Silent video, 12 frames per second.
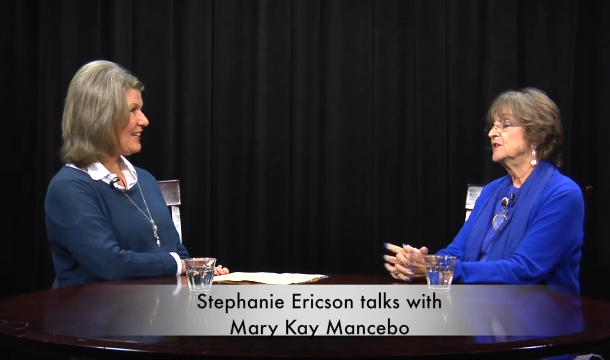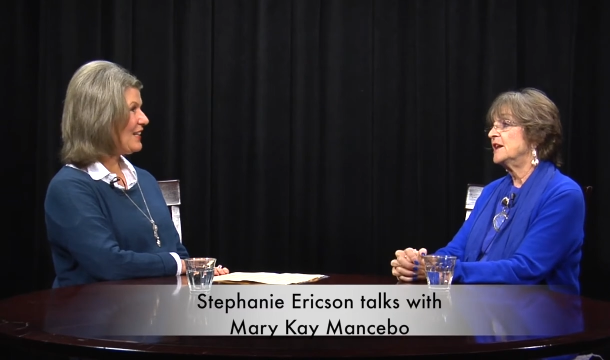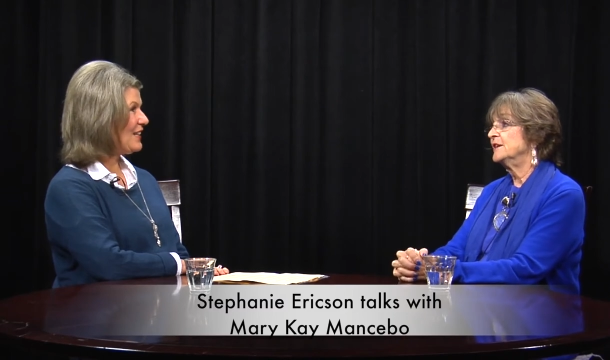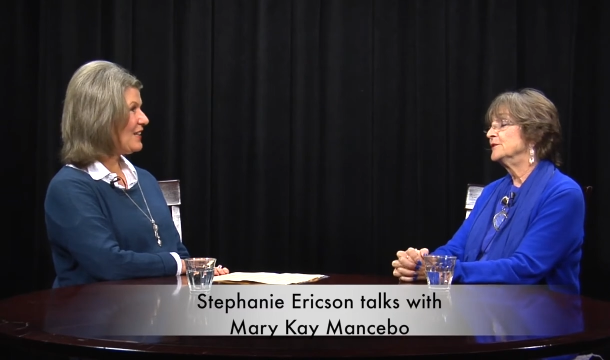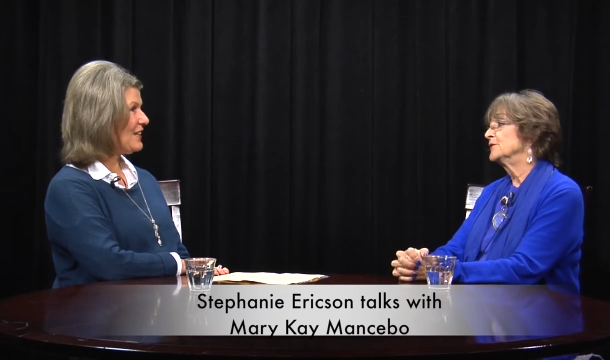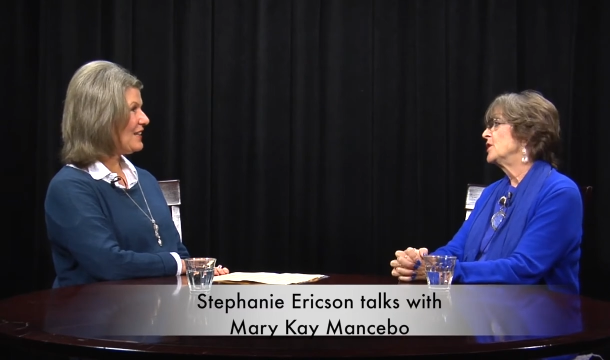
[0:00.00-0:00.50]
Speaker 1: got
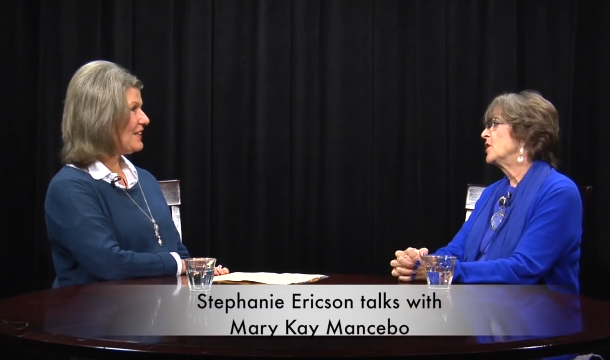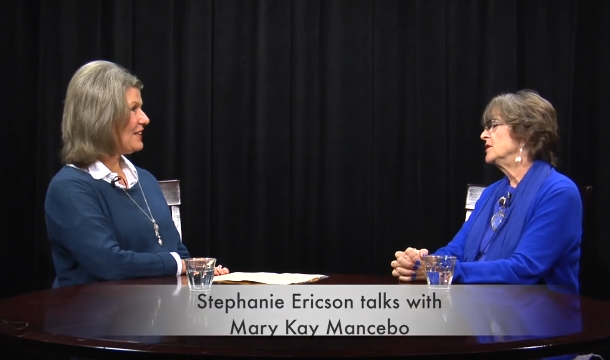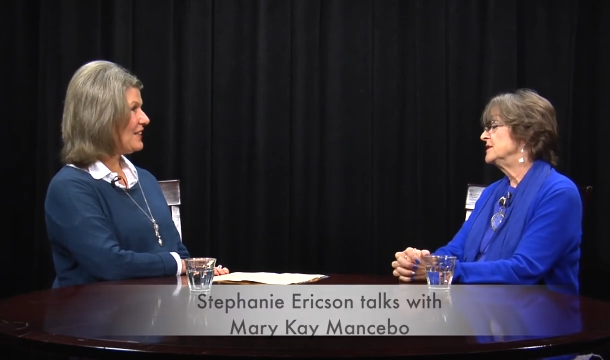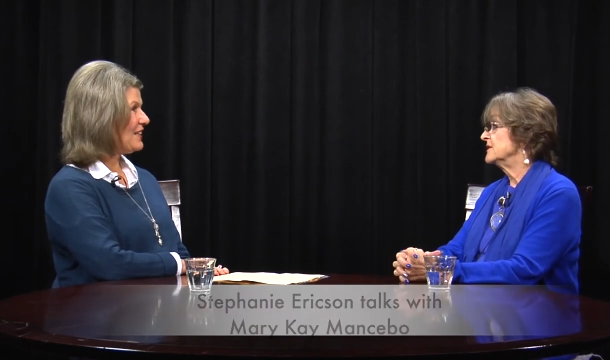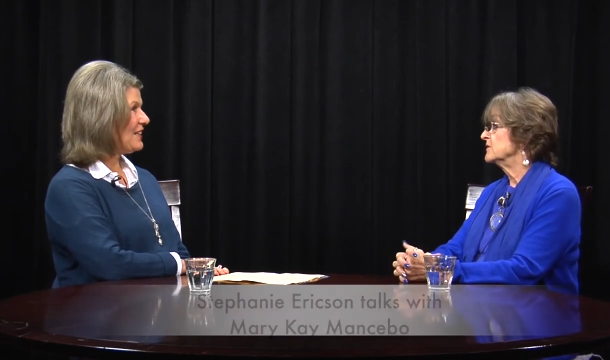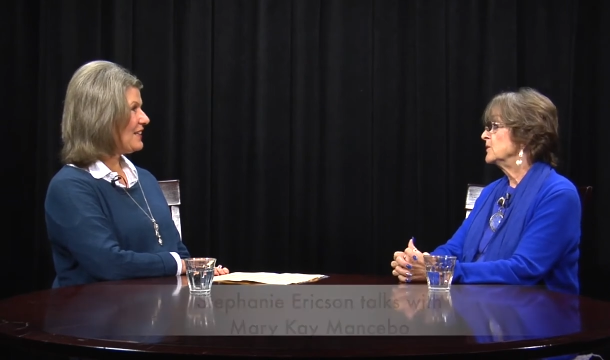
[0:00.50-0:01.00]
in her car and
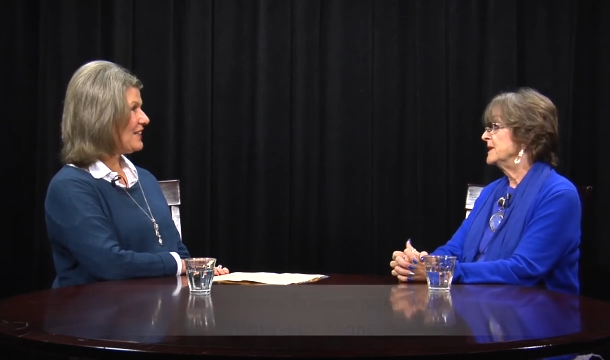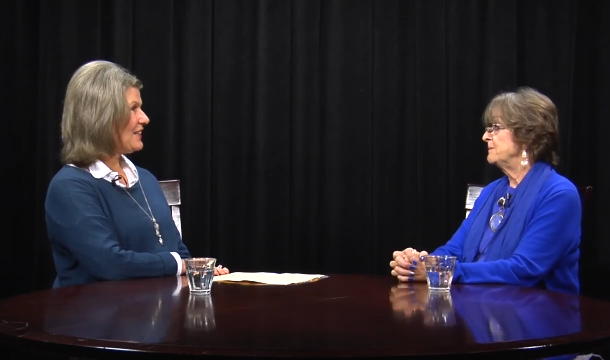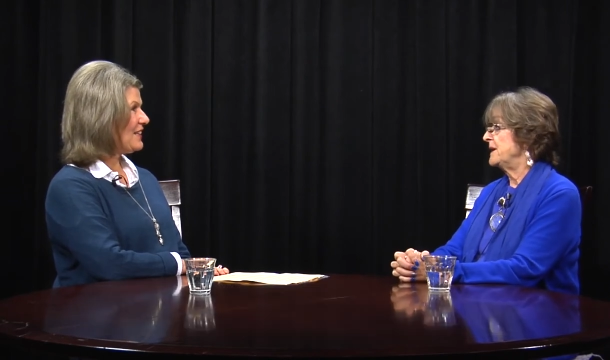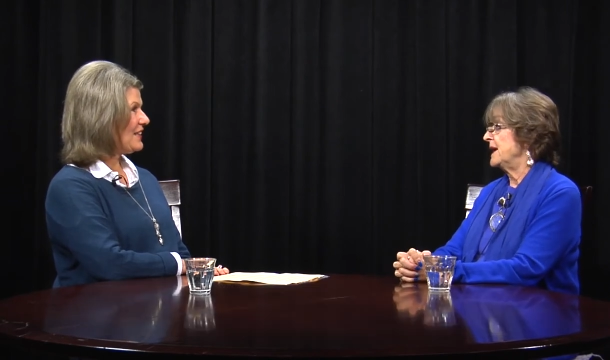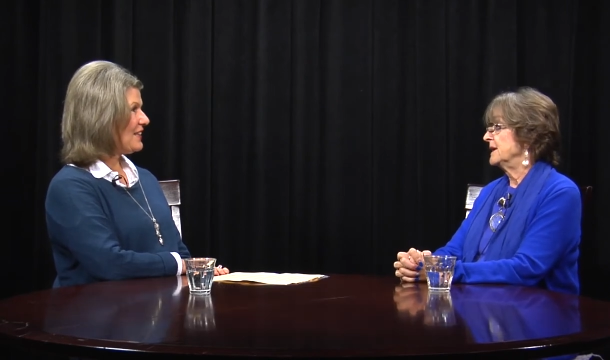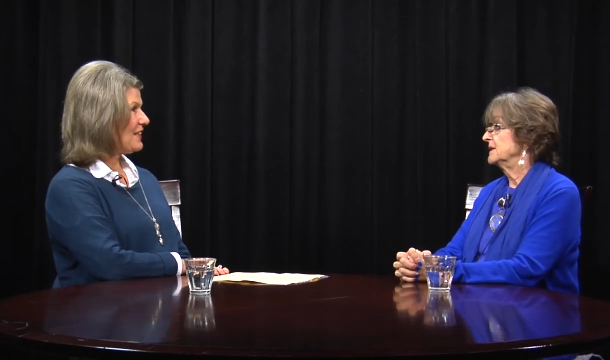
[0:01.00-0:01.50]
never went
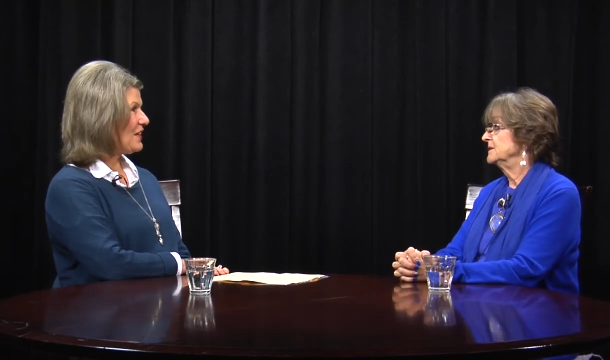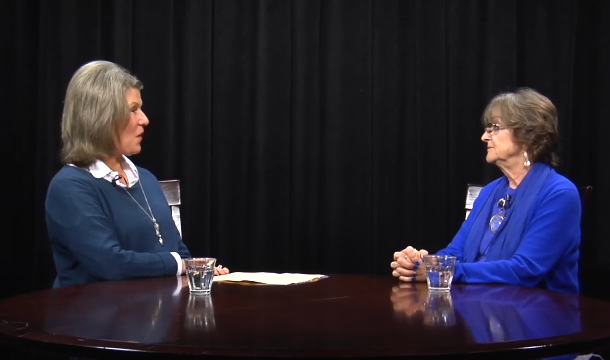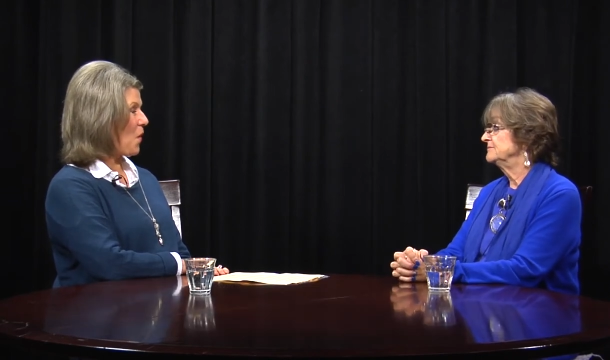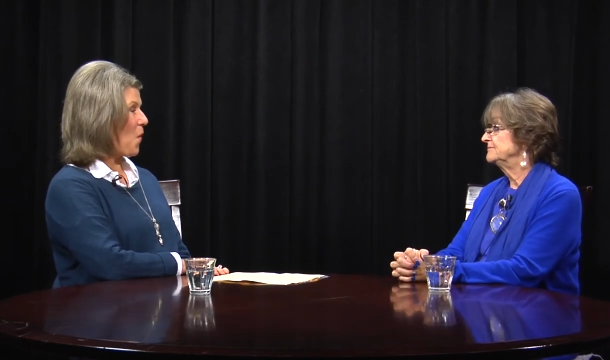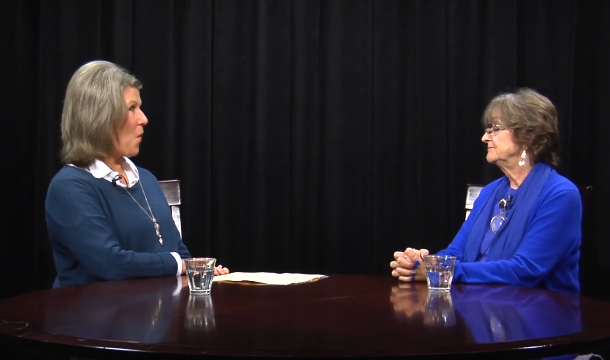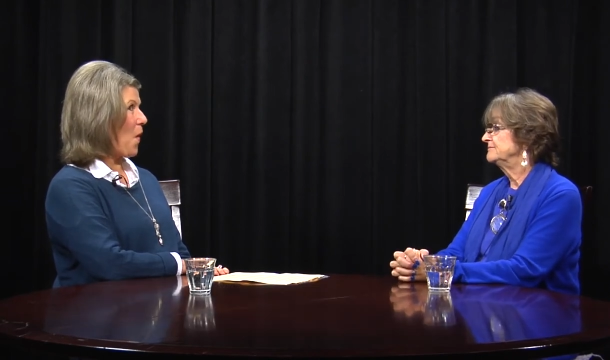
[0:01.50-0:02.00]
back.
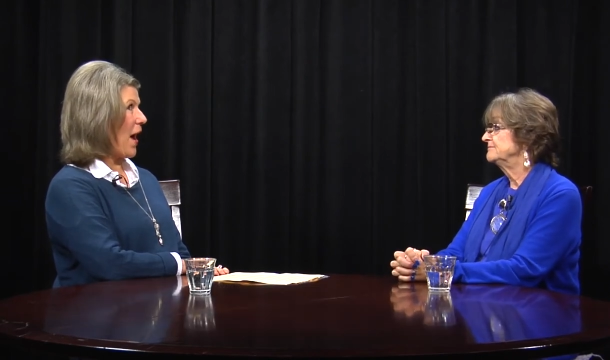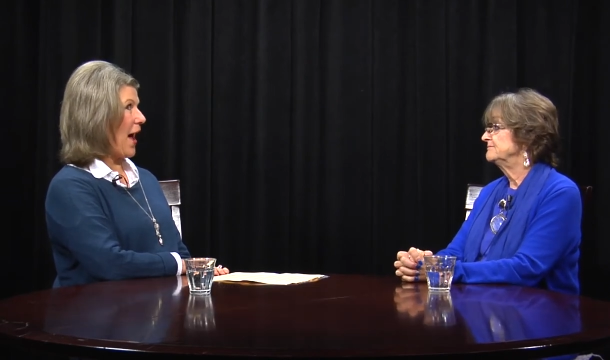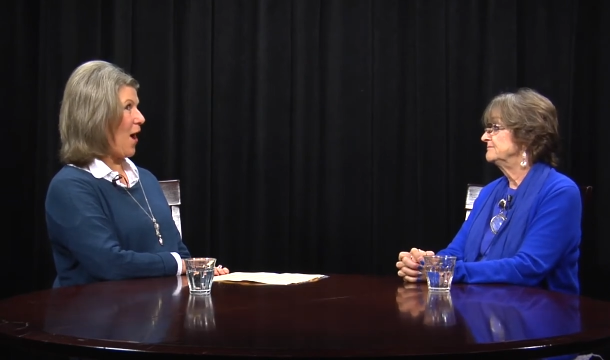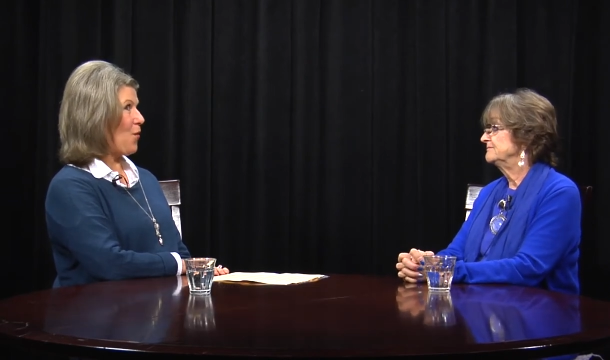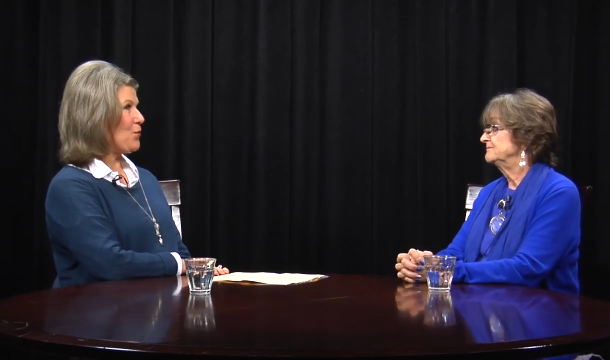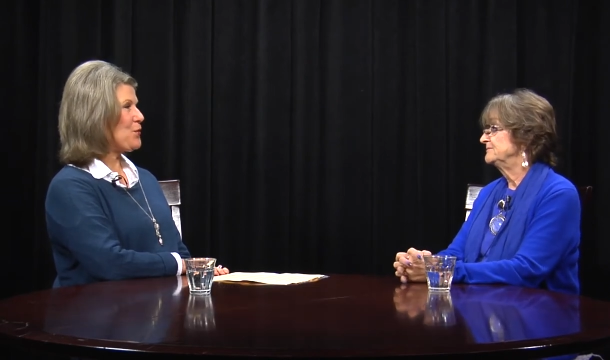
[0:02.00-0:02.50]

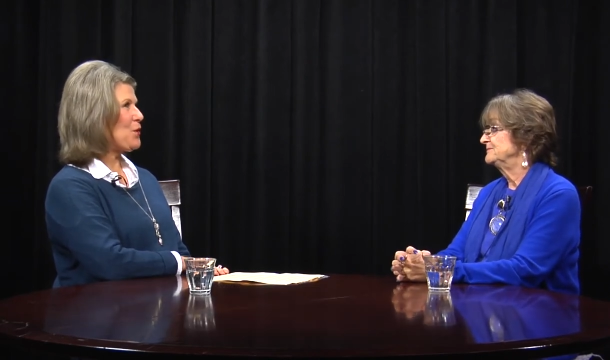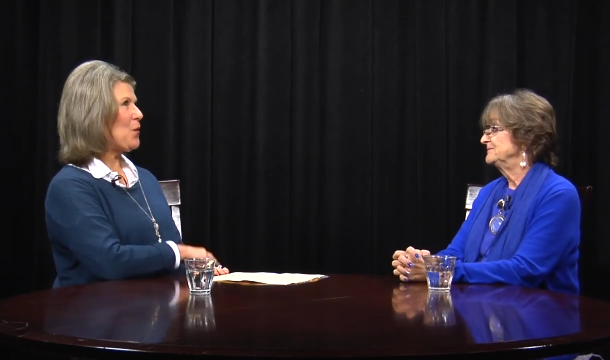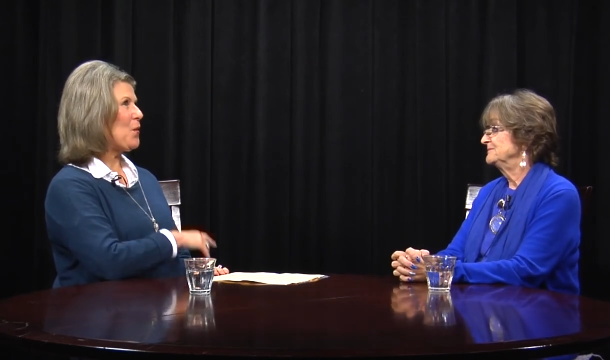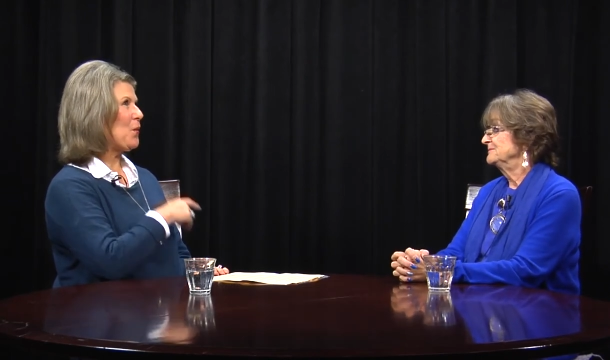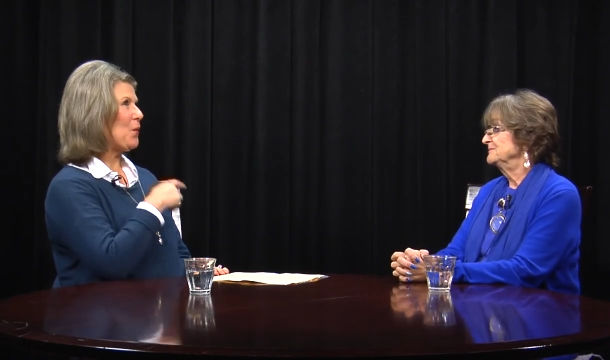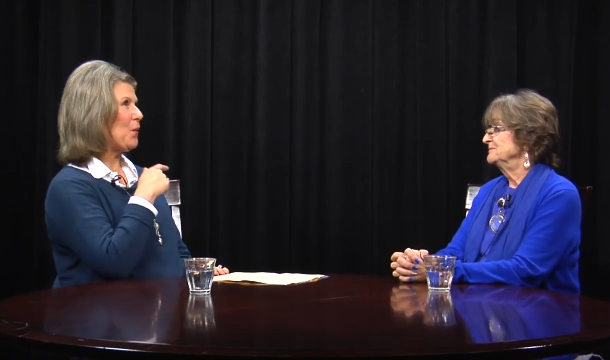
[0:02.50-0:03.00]
Speaker 2: Wow.
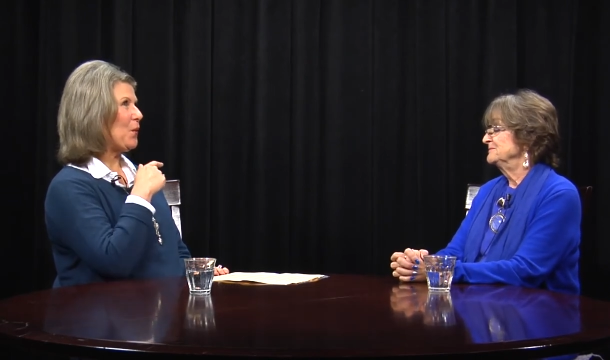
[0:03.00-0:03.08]
So